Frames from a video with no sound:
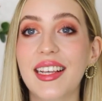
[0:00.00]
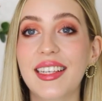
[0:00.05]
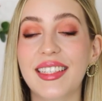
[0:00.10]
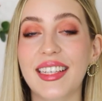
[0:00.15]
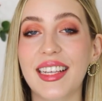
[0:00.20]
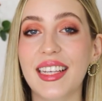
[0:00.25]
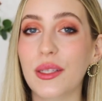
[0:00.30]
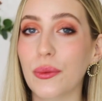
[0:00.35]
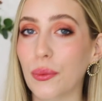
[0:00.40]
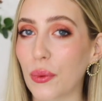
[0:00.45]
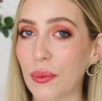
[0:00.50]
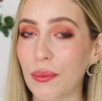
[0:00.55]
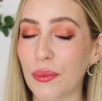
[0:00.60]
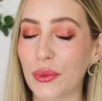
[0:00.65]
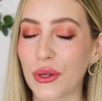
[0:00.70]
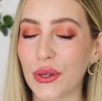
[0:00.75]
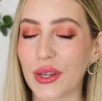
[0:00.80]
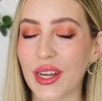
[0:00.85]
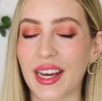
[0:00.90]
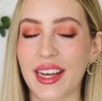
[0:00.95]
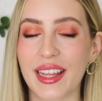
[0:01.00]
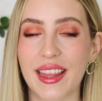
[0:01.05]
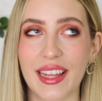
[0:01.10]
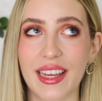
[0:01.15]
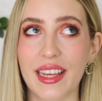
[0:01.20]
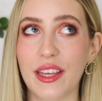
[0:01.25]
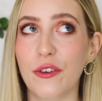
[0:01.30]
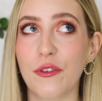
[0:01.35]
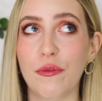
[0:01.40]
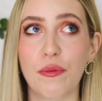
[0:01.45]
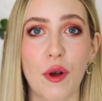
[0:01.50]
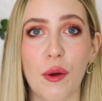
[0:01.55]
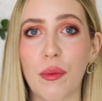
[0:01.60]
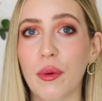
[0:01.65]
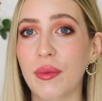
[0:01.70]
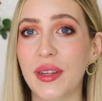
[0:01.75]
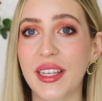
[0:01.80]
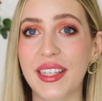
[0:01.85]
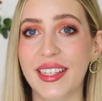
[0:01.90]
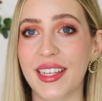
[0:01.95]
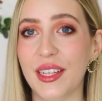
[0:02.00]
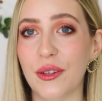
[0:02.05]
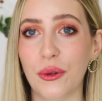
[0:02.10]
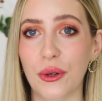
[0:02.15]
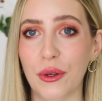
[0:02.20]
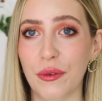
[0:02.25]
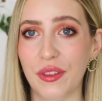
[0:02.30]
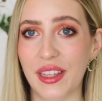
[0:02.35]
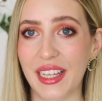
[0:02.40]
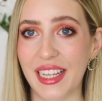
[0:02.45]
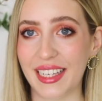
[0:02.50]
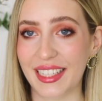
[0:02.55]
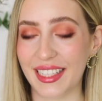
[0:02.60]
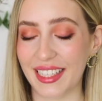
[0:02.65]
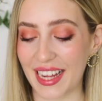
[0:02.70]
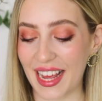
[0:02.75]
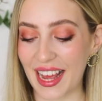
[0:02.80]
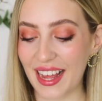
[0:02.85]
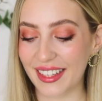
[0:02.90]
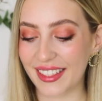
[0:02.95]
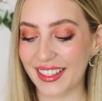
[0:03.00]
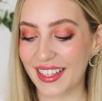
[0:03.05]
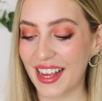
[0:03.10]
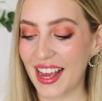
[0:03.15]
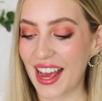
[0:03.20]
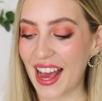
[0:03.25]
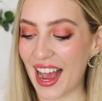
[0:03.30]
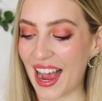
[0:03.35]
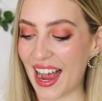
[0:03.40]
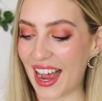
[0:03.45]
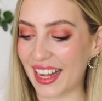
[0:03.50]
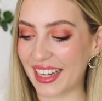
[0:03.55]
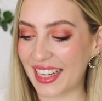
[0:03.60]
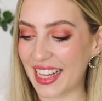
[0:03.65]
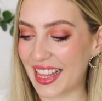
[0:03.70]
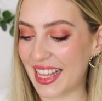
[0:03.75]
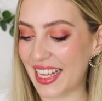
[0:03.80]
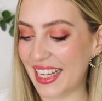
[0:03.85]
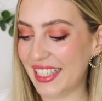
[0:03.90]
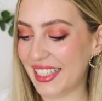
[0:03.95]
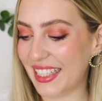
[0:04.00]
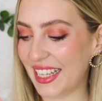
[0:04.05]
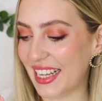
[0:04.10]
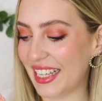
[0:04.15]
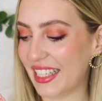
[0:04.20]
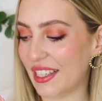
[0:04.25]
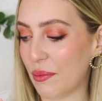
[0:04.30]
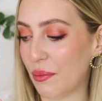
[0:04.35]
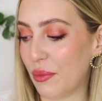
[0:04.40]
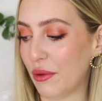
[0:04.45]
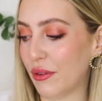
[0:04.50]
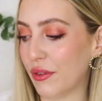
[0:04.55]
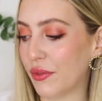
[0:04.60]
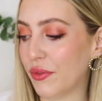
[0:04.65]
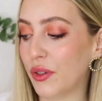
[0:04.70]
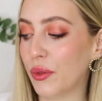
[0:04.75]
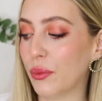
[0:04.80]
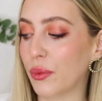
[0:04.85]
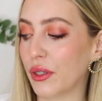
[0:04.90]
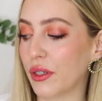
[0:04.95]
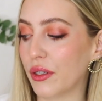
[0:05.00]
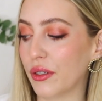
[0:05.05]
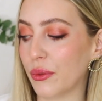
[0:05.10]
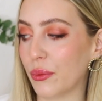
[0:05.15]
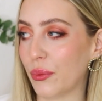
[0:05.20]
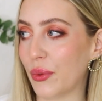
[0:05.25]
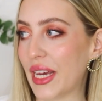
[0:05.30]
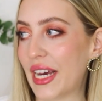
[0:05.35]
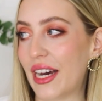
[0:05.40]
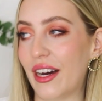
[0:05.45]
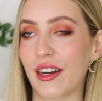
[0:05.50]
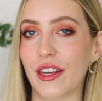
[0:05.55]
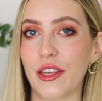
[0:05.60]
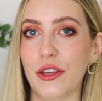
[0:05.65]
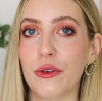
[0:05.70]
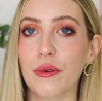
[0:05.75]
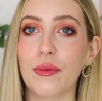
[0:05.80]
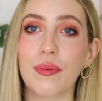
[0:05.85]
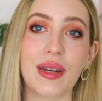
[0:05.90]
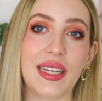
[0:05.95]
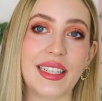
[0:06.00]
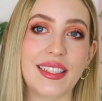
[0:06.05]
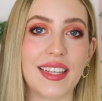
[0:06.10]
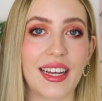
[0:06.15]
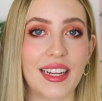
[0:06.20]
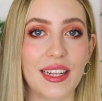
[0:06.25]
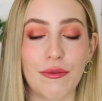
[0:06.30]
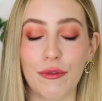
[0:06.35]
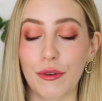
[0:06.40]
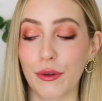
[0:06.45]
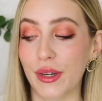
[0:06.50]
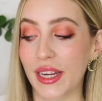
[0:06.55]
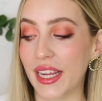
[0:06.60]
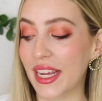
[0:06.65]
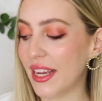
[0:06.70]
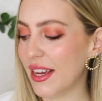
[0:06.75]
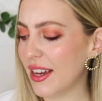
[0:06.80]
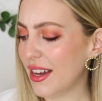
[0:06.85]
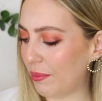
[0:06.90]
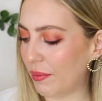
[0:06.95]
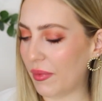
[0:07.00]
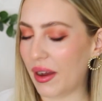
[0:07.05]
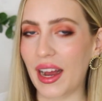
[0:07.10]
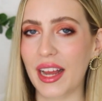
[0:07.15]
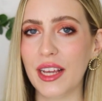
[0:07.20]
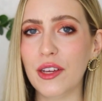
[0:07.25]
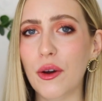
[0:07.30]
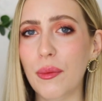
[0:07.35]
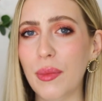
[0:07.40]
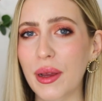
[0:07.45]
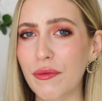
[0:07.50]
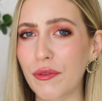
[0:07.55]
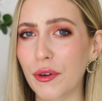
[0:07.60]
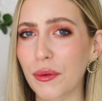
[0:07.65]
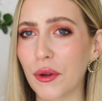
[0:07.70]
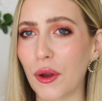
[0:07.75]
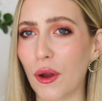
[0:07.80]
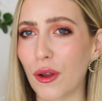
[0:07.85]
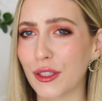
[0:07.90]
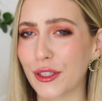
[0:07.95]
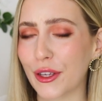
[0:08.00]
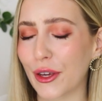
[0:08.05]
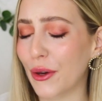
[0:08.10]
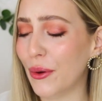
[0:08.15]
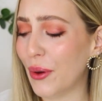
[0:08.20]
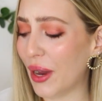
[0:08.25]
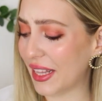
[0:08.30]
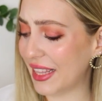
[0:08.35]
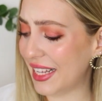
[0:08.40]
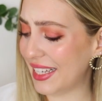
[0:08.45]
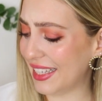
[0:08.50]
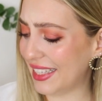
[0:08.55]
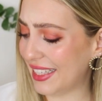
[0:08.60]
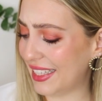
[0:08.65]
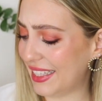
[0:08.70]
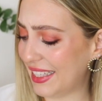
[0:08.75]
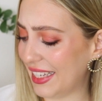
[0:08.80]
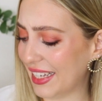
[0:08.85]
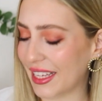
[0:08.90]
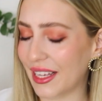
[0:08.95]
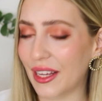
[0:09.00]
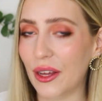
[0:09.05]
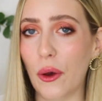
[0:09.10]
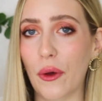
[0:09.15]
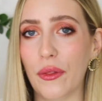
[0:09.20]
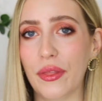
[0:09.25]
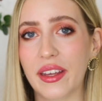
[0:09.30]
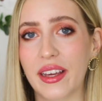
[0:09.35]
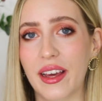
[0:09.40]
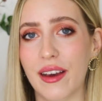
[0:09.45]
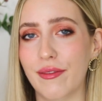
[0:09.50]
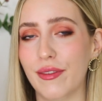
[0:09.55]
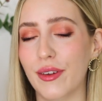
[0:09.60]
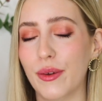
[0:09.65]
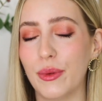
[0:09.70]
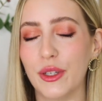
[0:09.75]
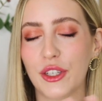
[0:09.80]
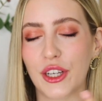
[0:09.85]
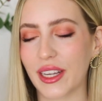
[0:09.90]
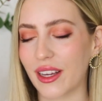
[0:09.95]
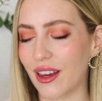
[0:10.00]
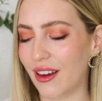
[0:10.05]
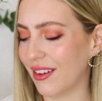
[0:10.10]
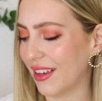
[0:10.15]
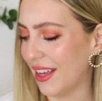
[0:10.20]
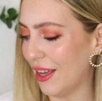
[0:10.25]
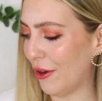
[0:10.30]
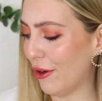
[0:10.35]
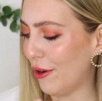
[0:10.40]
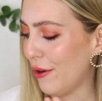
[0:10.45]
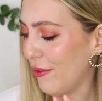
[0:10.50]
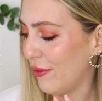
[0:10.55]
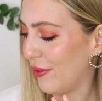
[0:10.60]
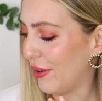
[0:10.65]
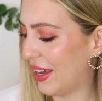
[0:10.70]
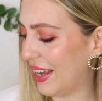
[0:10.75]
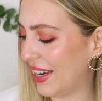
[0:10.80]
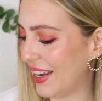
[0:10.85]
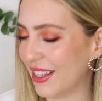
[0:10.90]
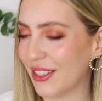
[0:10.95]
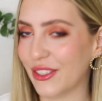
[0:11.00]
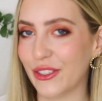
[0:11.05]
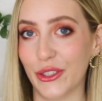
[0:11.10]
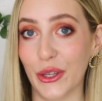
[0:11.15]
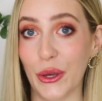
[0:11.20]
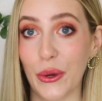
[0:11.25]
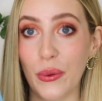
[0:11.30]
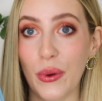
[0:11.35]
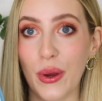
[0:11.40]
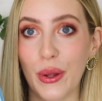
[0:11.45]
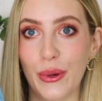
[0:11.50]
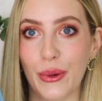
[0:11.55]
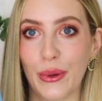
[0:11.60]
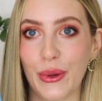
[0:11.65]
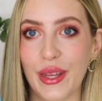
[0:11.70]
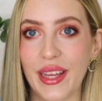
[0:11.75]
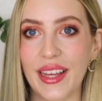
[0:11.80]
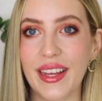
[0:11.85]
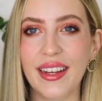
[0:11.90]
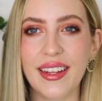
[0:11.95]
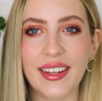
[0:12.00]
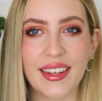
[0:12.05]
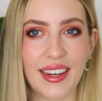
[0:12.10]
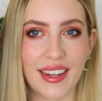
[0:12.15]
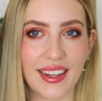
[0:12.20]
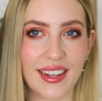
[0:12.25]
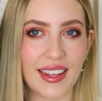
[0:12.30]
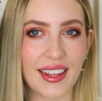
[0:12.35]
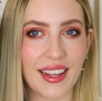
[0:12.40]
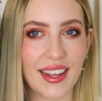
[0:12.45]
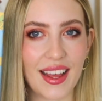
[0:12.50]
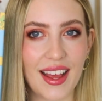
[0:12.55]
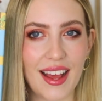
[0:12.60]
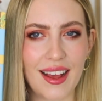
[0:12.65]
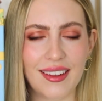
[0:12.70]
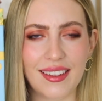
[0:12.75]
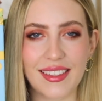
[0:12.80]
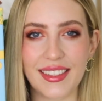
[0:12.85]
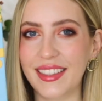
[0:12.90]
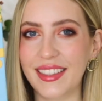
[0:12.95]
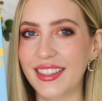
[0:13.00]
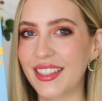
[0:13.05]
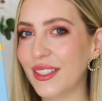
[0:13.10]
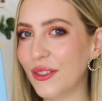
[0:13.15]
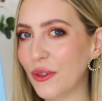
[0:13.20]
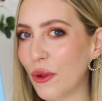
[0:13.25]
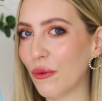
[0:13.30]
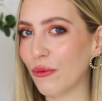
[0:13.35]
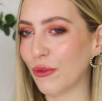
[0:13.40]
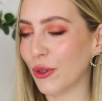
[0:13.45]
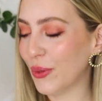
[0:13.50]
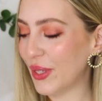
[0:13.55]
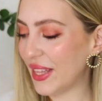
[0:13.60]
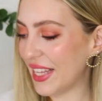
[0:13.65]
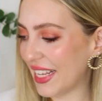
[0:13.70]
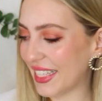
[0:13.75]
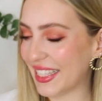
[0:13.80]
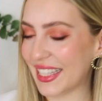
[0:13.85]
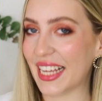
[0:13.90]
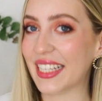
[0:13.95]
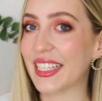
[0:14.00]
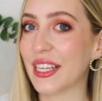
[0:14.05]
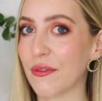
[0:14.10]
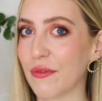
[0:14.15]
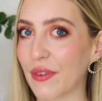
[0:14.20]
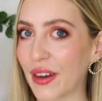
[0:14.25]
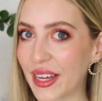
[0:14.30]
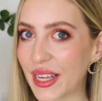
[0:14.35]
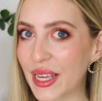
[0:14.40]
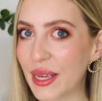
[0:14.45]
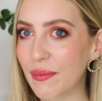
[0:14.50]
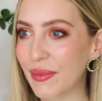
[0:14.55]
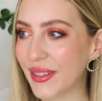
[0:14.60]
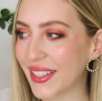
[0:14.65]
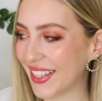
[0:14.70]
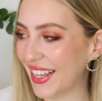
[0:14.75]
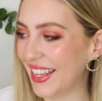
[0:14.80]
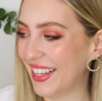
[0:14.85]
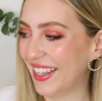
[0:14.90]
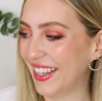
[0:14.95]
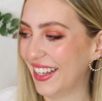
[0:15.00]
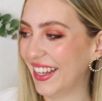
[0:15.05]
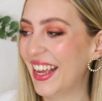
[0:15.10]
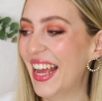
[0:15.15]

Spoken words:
This is one book I think you've probably seen all over the internet, and this is Beautiful World, Where Are You by Sally Rooney. I got mine from Costco, and there's a sticker on the cover which I can't get off, and it's so annoying. Like, does this not ruin the aesthetic vibes?